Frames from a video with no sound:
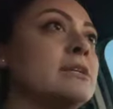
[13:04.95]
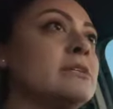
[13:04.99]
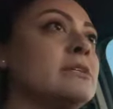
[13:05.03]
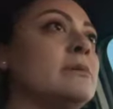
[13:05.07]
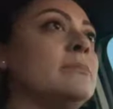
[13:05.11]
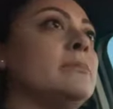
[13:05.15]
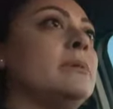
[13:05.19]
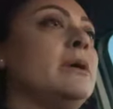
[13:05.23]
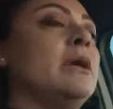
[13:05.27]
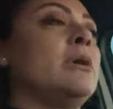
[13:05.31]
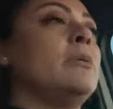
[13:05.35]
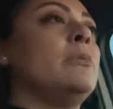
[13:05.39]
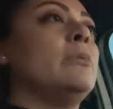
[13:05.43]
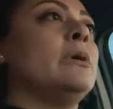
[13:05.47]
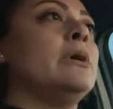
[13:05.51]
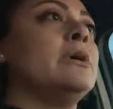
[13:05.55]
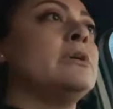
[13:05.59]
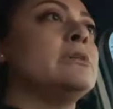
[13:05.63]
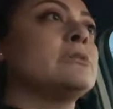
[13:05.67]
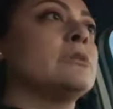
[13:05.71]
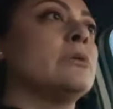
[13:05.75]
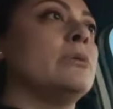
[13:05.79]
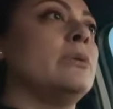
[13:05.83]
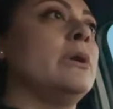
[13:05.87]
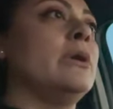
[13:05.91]
And I'm like, what
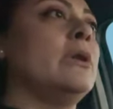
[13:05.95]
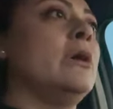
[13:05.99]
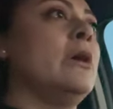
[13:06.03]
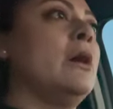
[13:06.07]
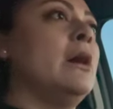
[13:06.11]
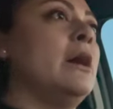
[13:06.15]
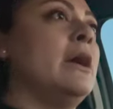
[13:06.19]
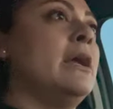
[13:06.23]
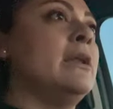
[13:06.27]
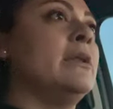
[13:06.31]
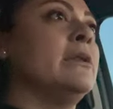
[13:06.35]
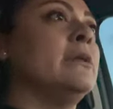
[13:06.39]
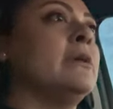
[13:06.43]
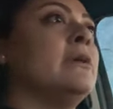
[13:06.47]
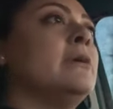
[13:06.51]
is going on?